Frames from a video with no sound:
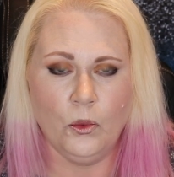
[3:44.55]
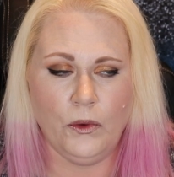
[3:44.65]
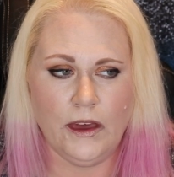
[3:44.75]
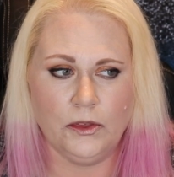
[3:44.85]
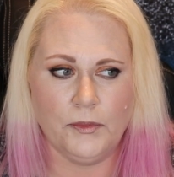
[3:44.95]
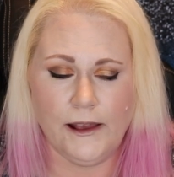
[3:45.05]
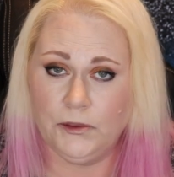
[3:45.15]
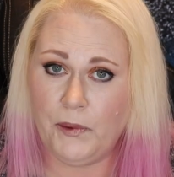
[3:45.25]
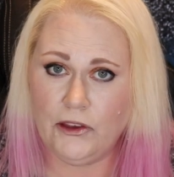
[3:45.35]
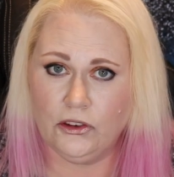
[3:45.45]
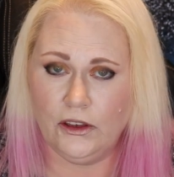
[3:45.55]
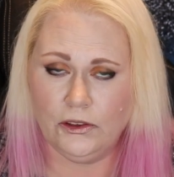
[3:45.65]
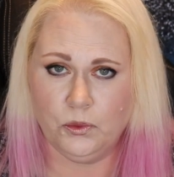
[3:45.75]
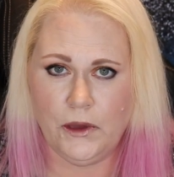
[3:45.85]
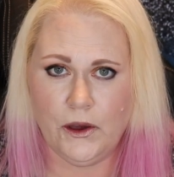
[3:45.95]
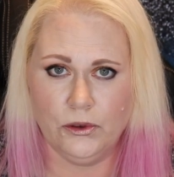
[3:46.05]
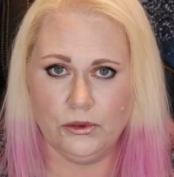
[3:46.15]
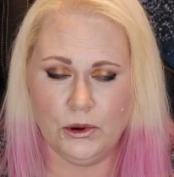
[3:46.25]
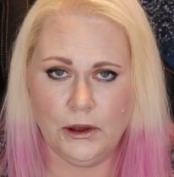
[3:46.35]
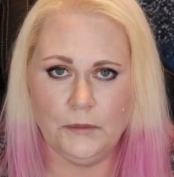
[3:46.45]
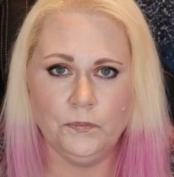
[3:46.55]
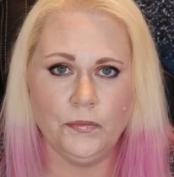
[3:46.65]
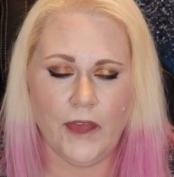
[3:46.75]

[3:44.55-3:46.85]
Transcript: with my specialist, we go through it,